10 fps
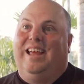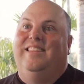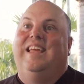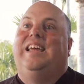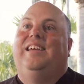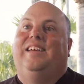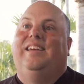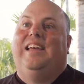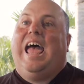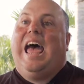And they
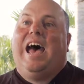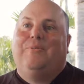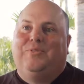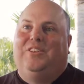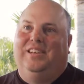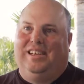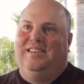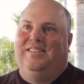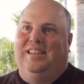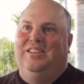have to
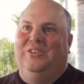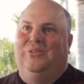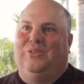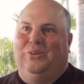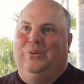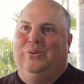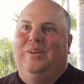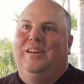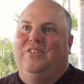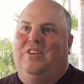continue to
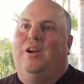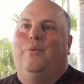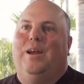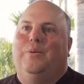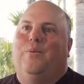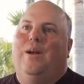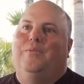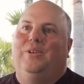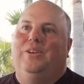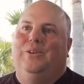generate
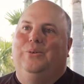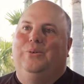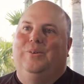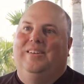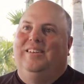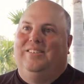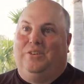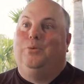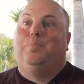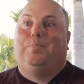revenue
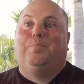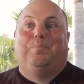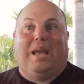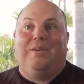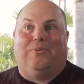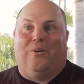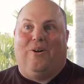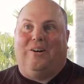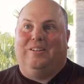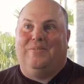to pay for
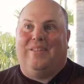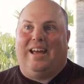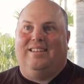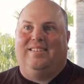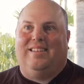all of that